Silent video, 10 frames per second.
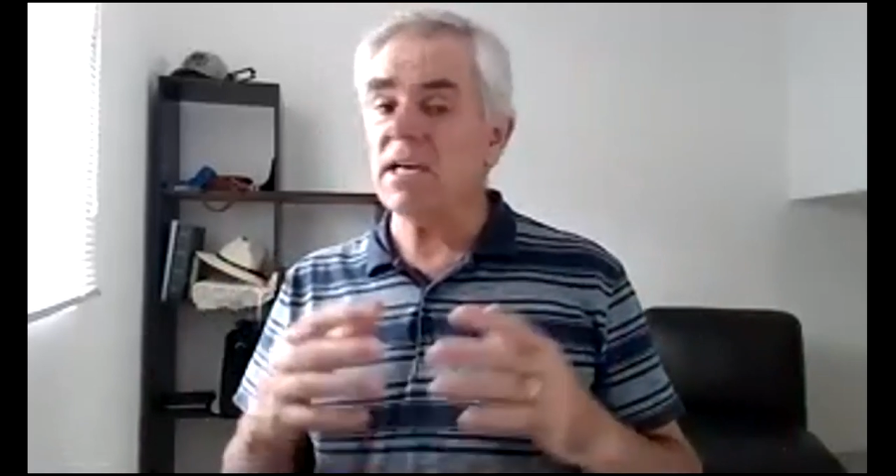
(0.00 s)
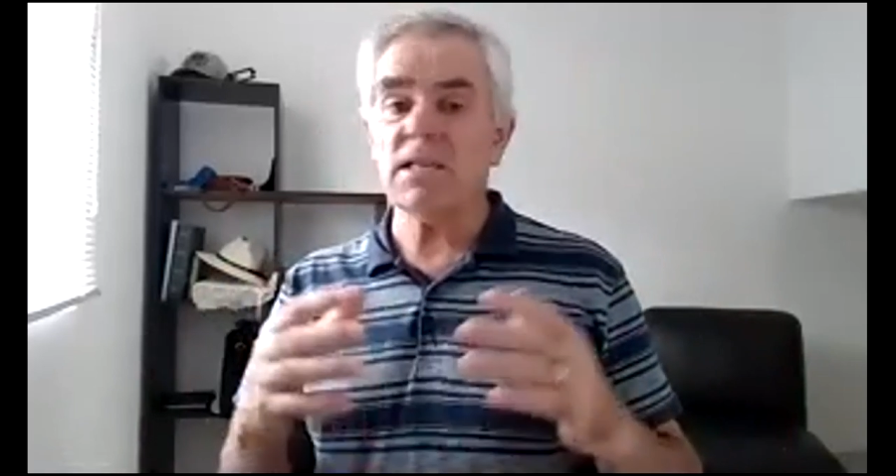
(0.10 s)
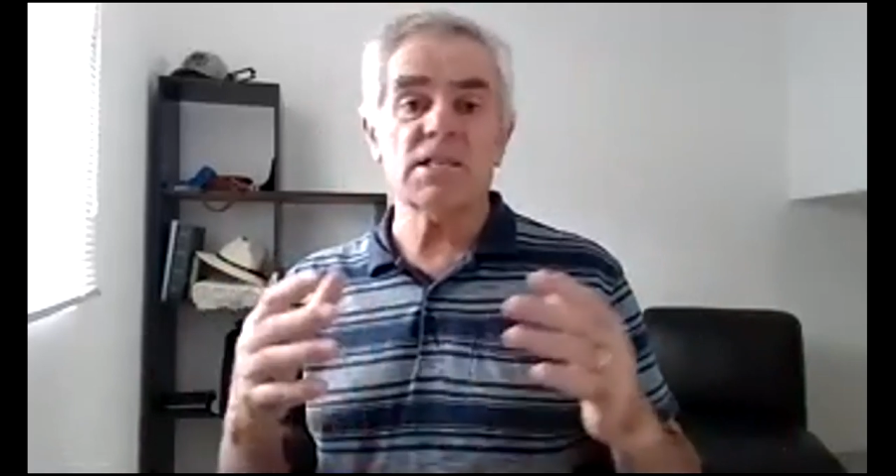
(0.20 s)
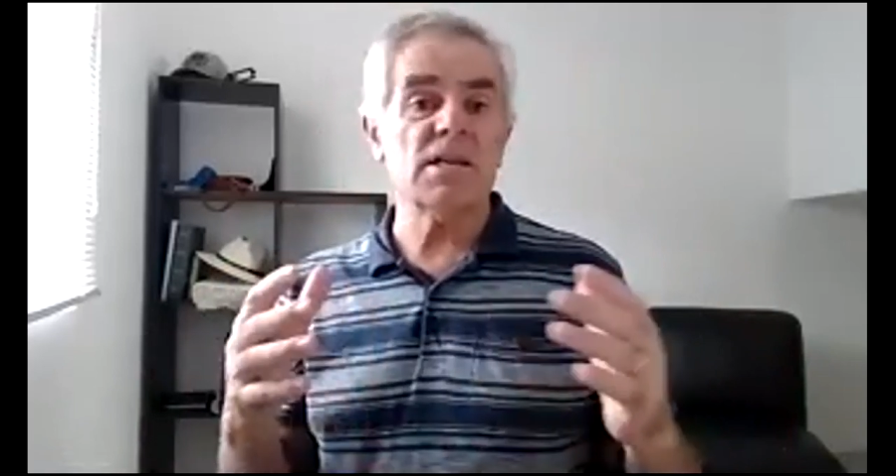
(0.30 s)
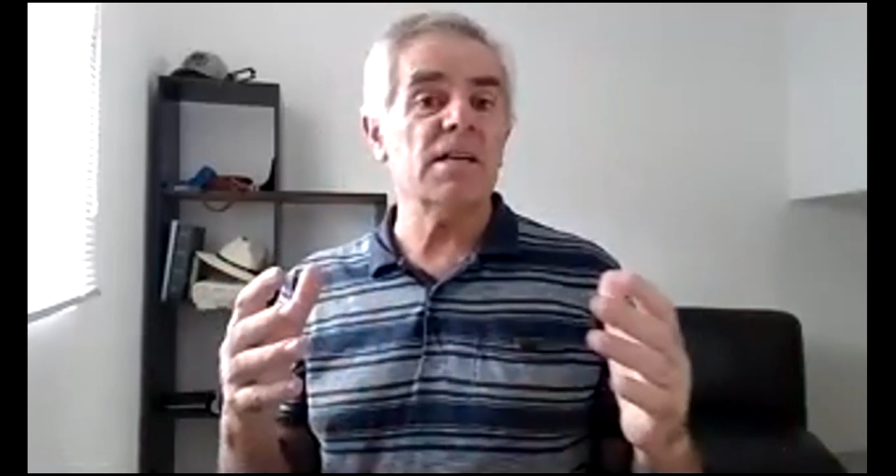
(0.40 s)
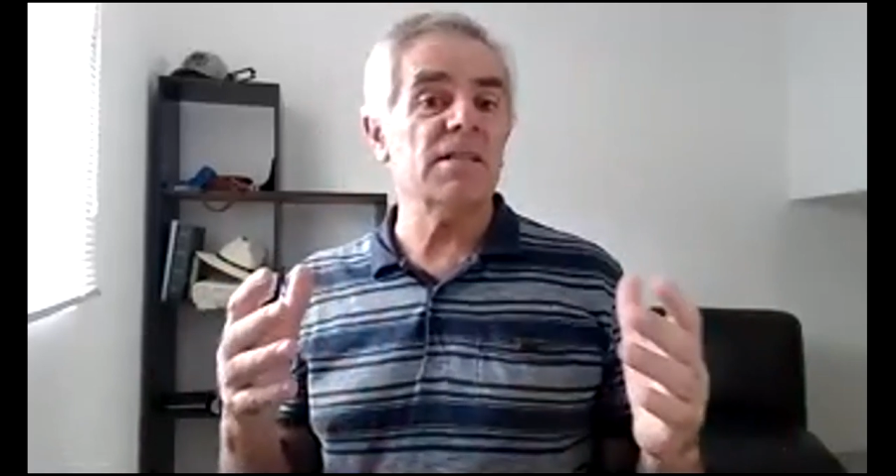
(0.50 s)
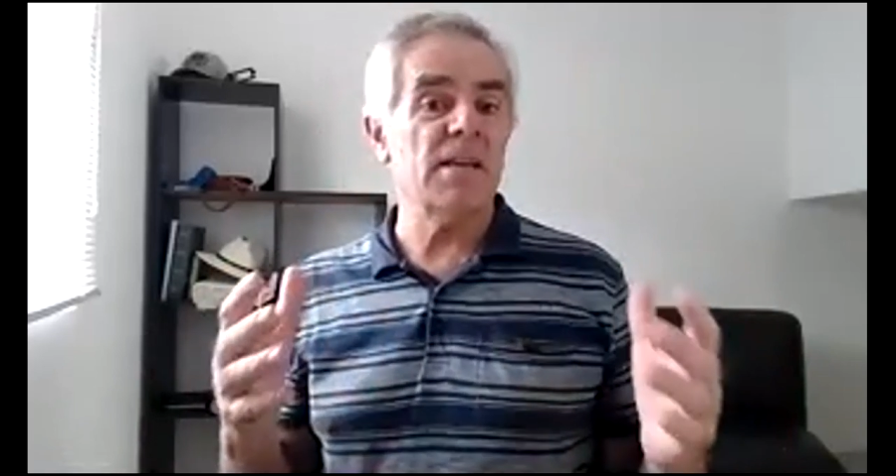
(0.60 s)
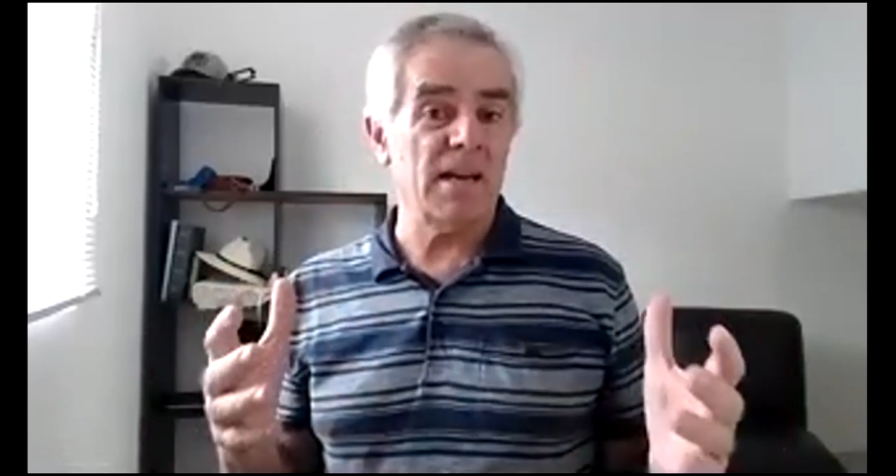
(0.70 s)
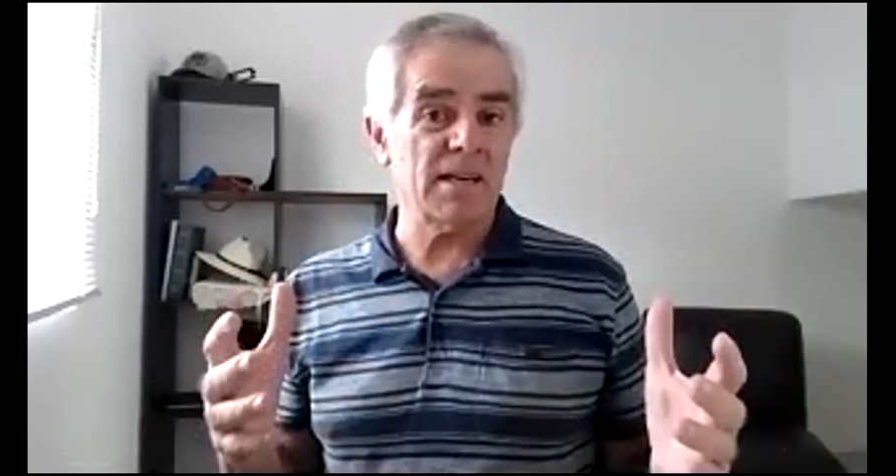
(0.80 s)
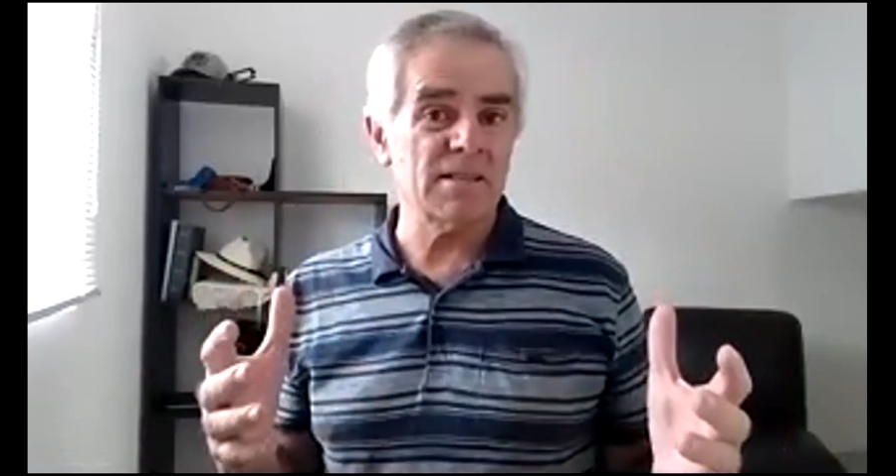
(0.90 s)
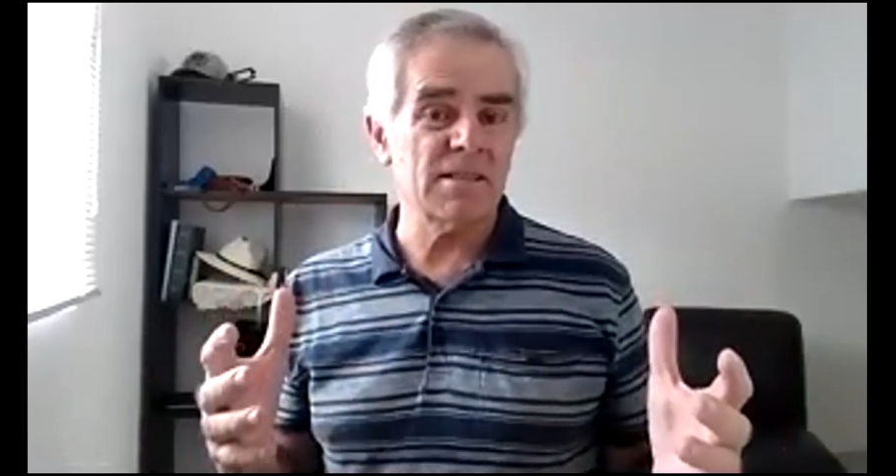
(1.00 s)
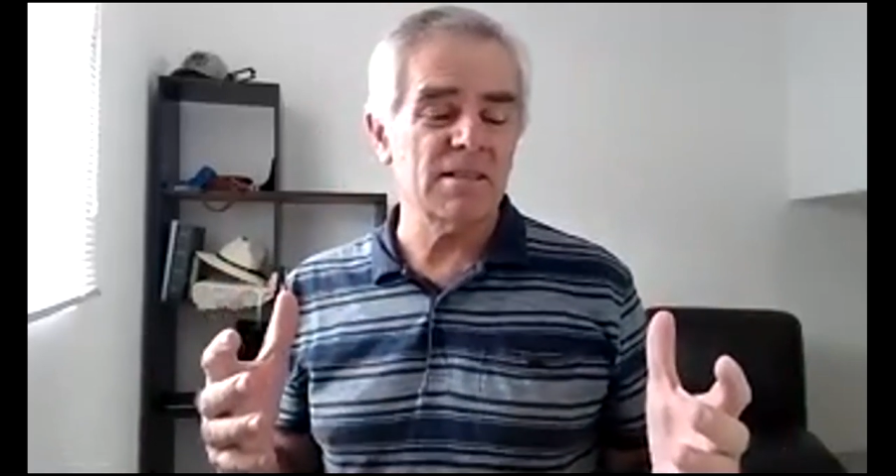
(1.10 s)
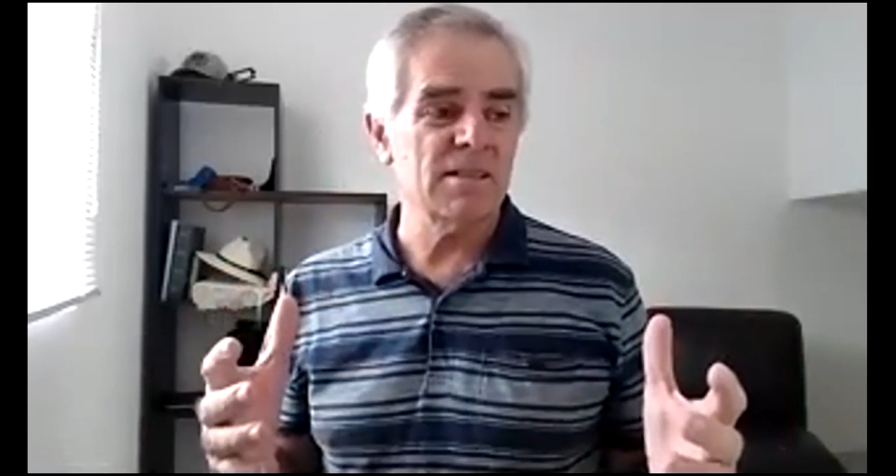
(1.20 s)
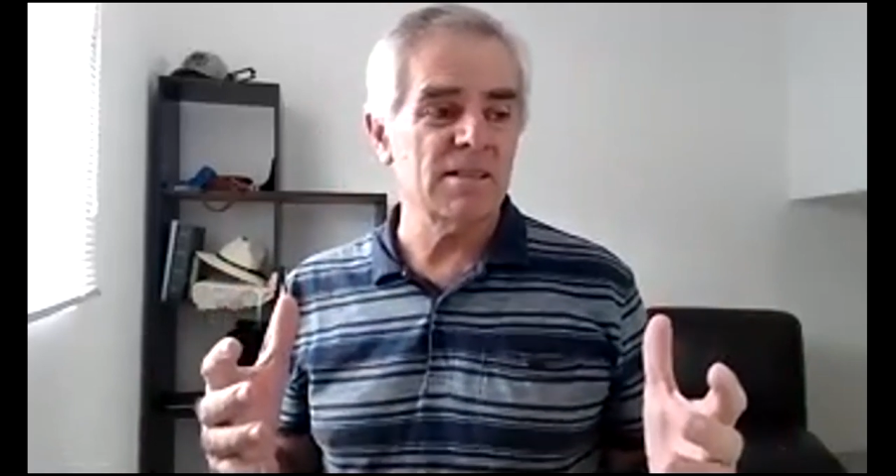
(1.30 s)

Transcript: extra text,